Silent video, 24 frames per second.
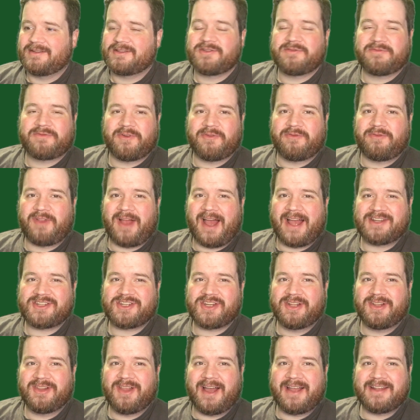So for
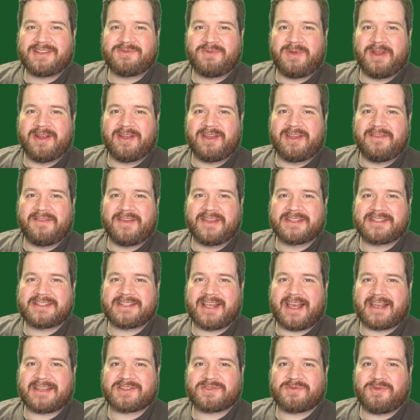flashing lights, we are giving
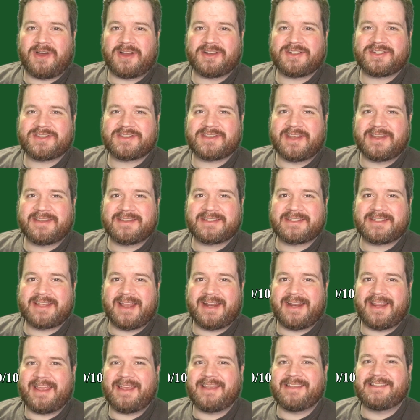Sasquatch
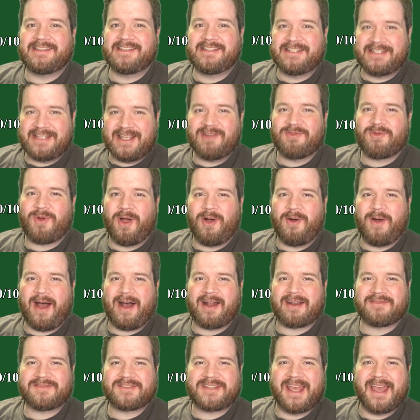Sunset a 0
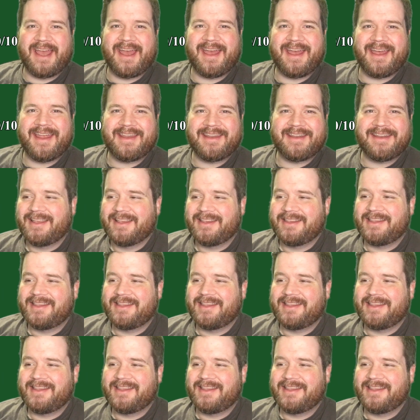out of 10.